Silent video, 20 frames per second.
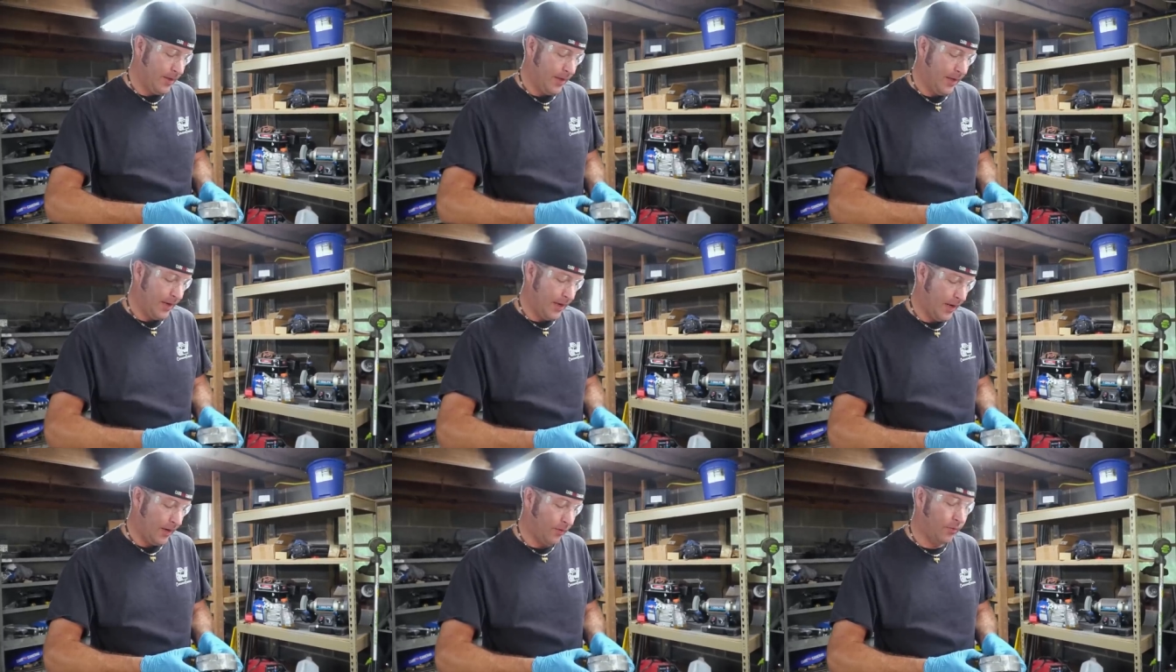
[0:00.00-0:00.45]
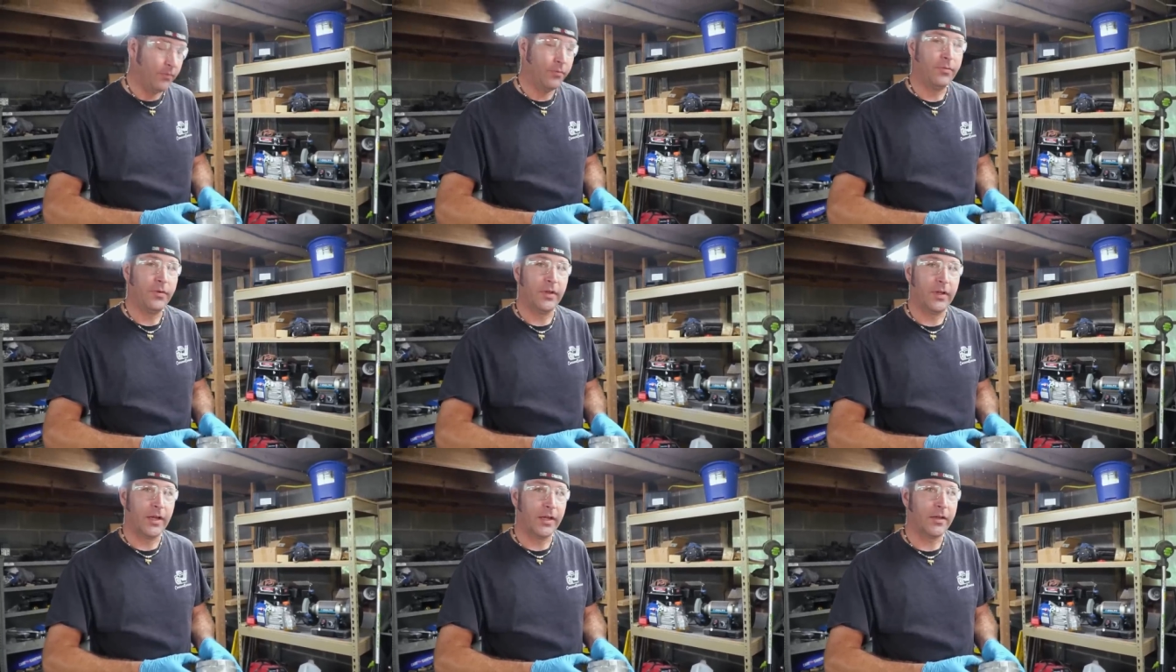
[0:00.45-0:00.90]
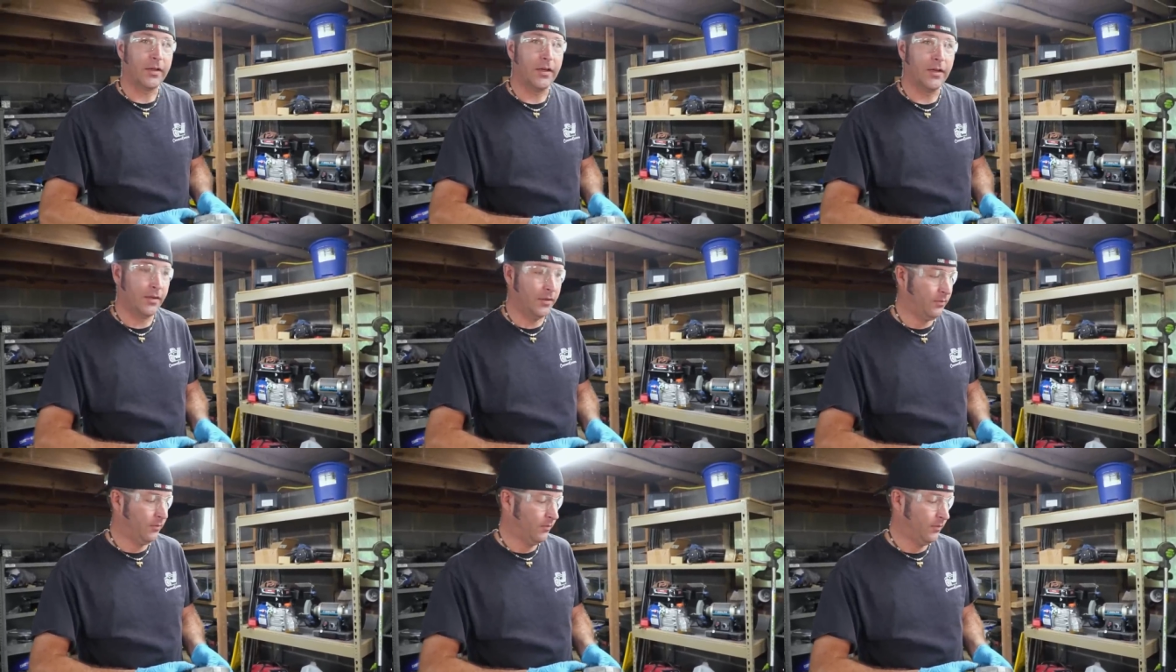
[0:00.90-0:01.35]
and I don't feel like
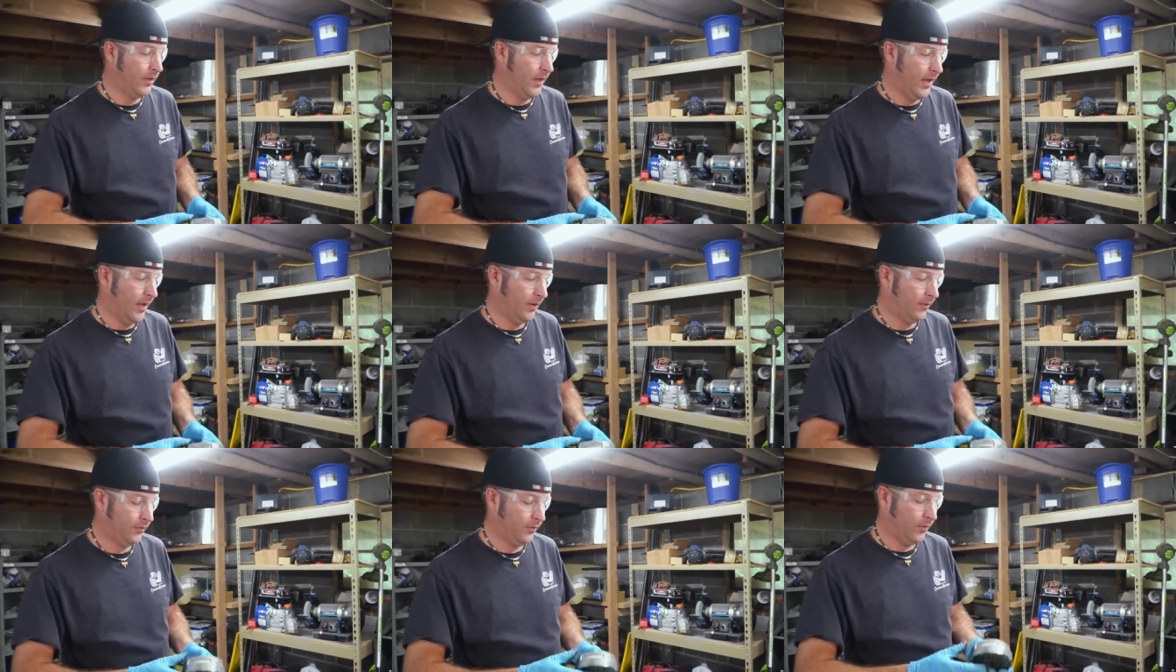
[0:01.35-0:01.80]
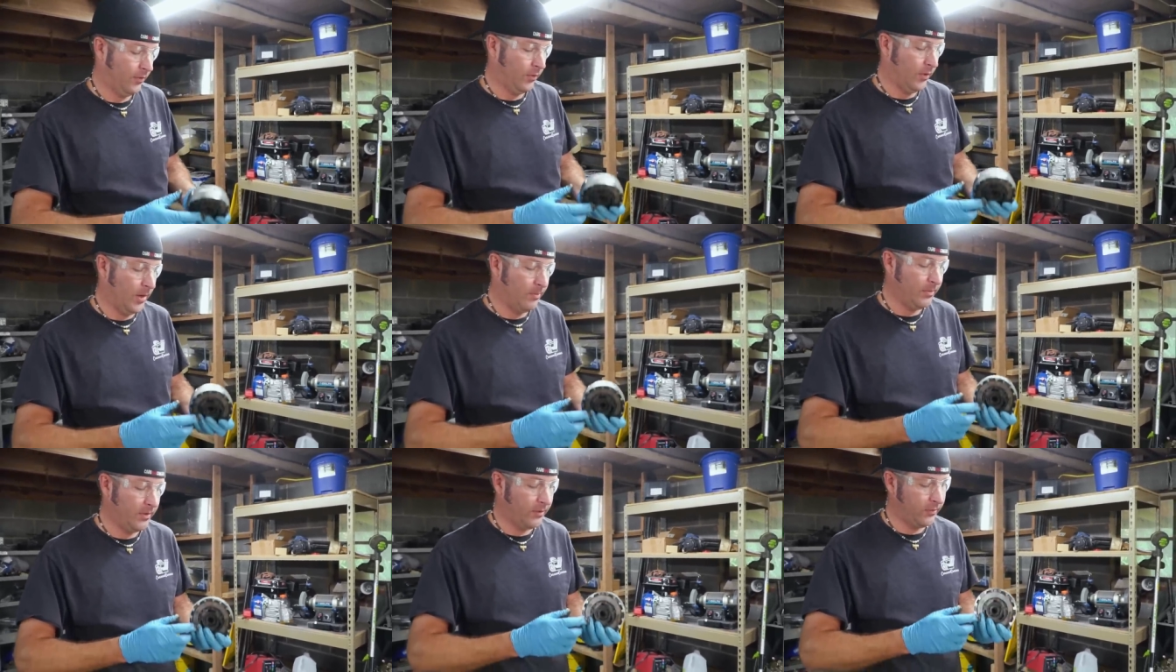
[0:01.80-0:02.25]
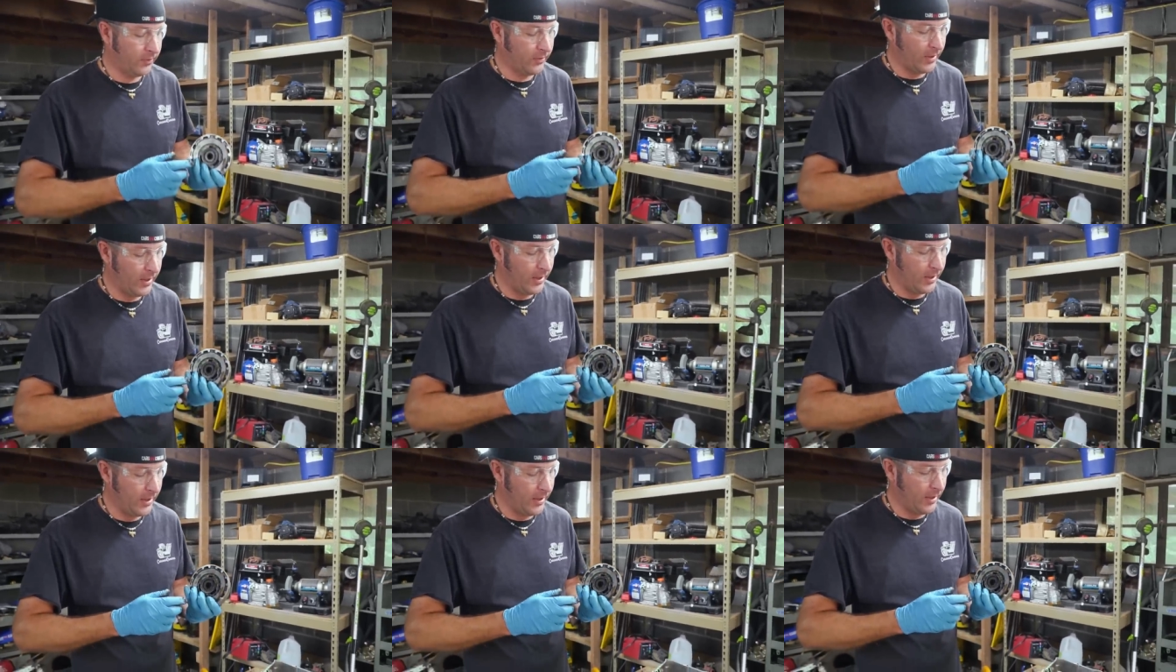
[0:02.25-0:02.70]
dealing with that. So I'm gonna
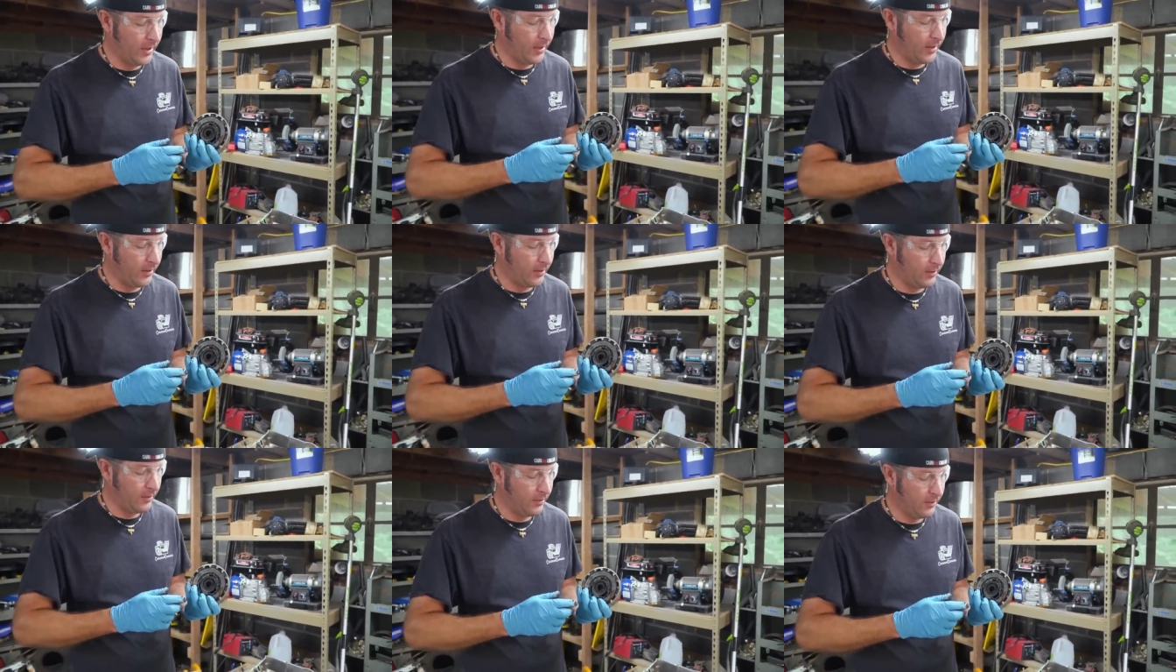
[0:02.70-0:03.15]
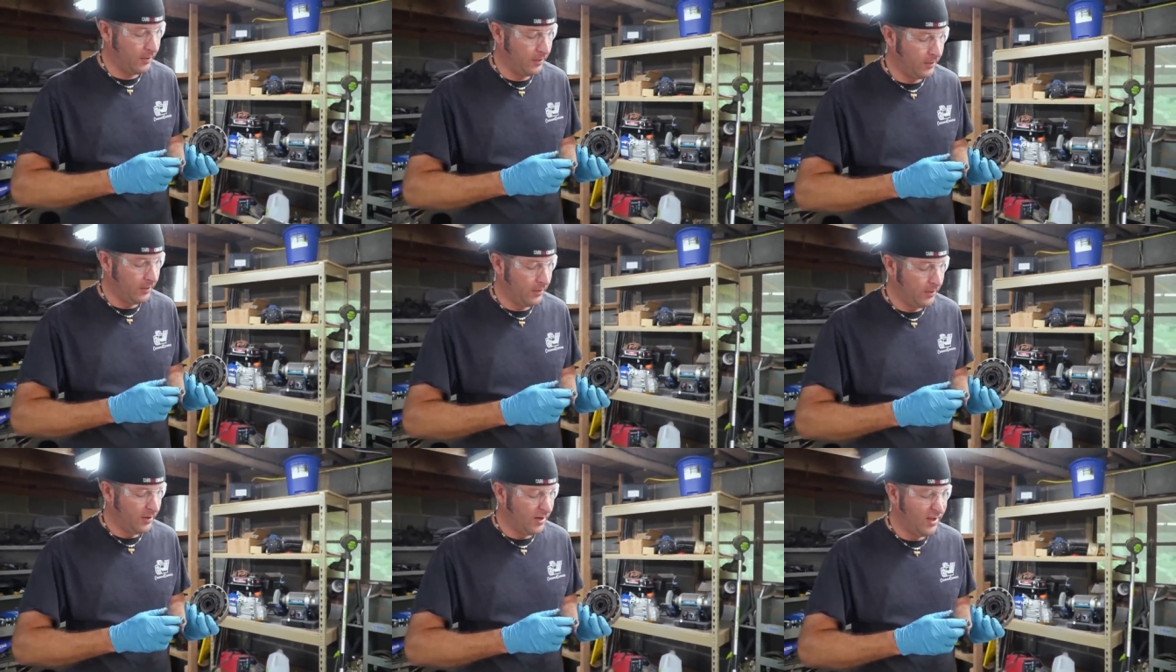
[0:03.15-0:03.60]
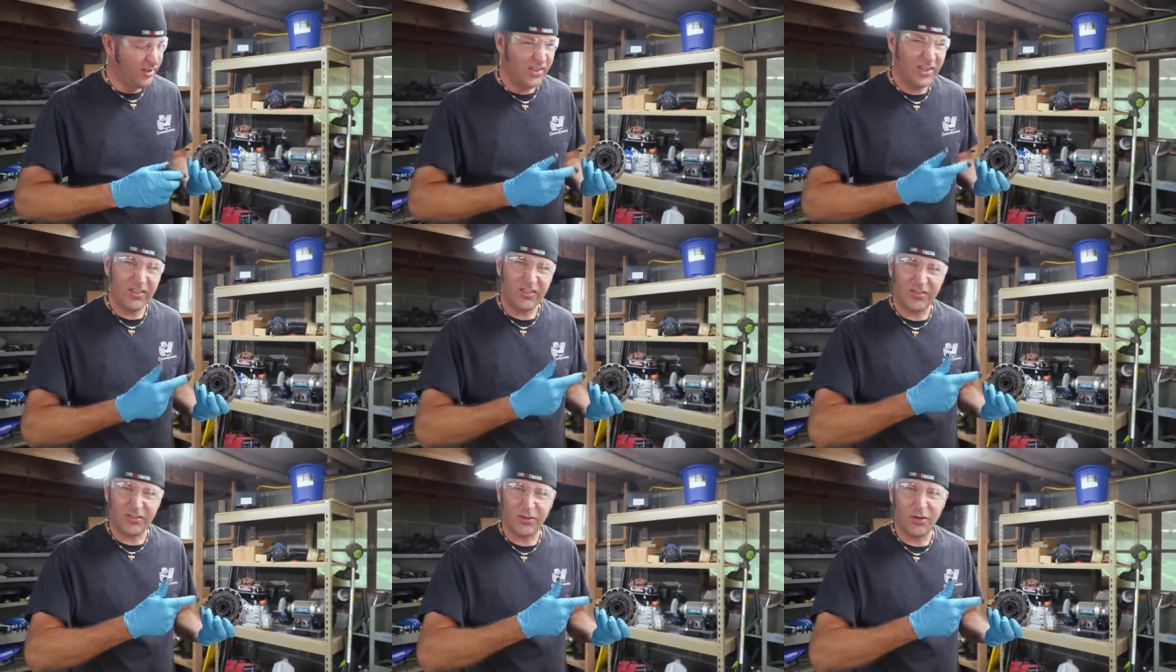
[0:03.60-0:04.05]
say
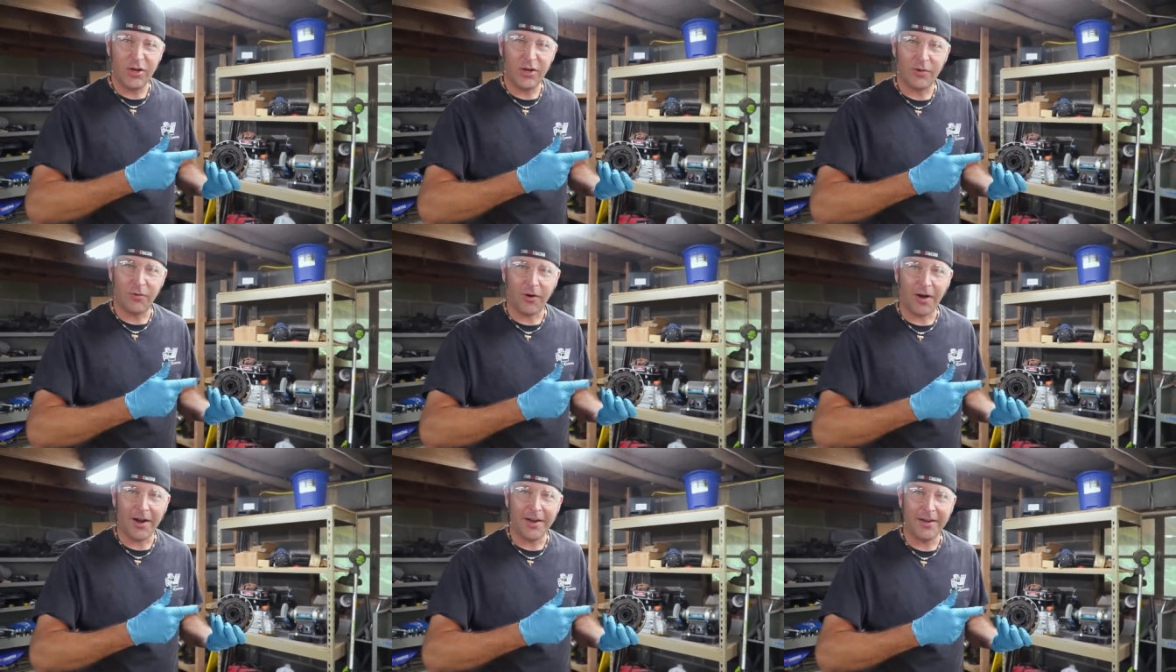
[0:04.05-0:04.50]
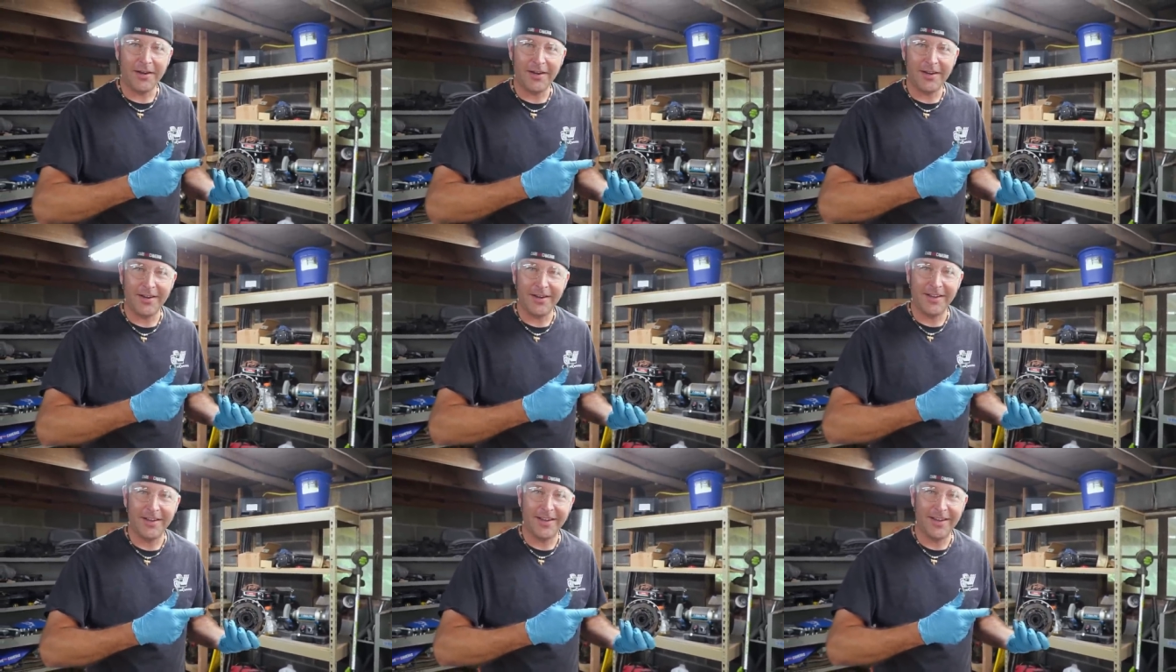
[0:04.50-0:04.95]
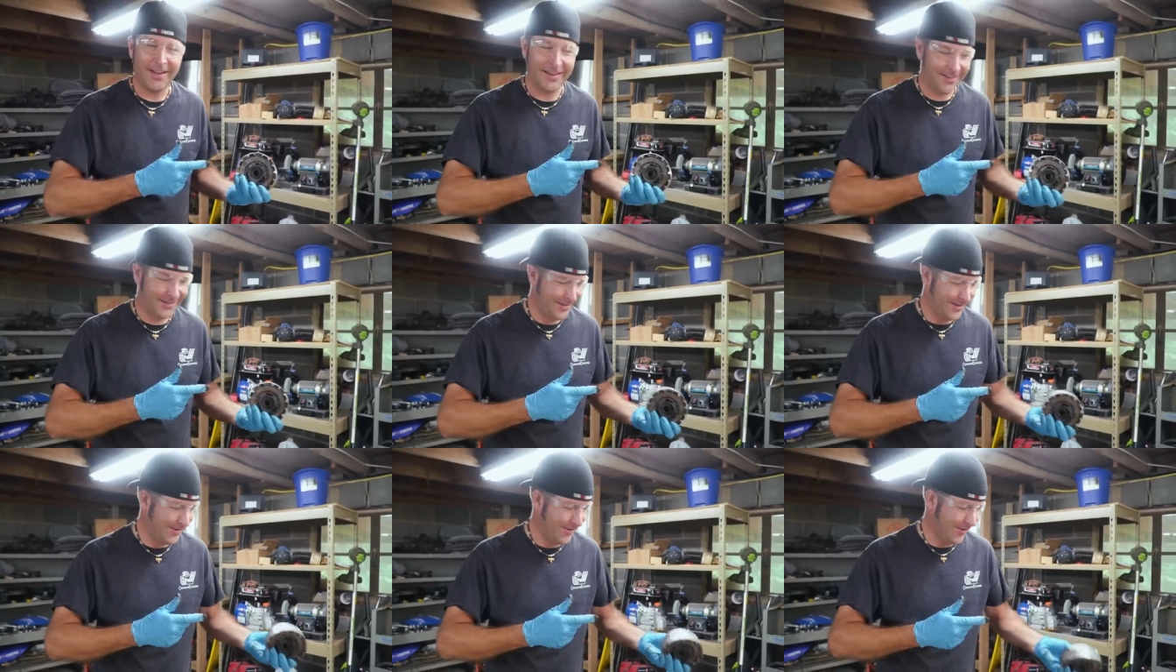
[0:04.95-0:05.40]
this is good, right?
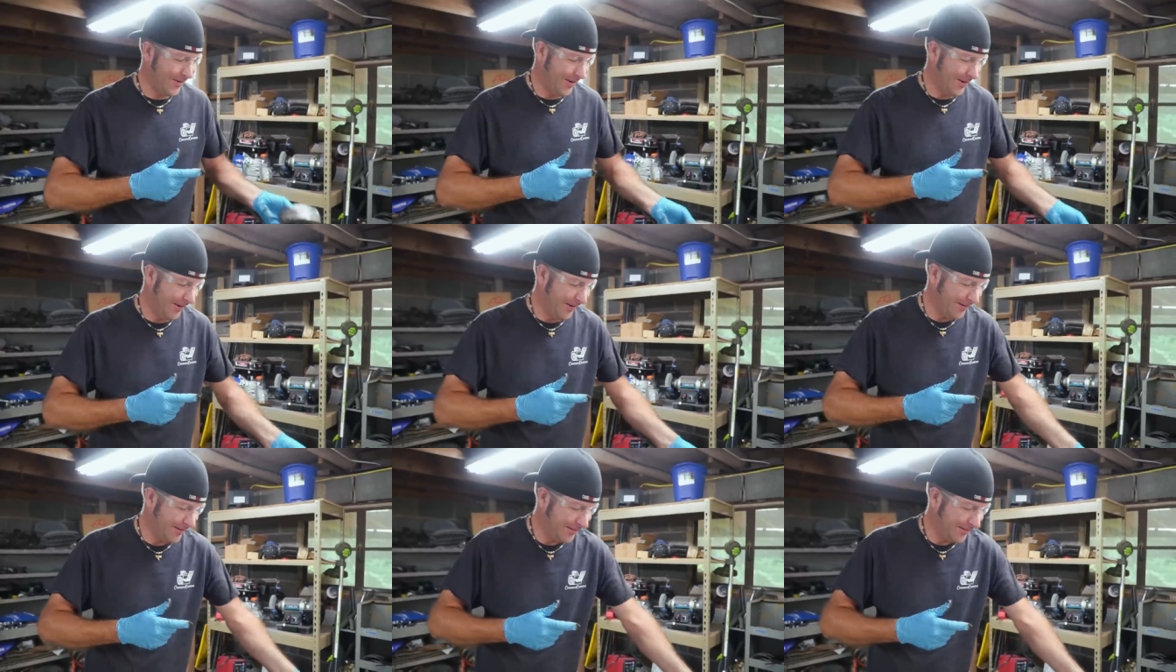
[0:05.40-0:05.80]
Yeah. All right.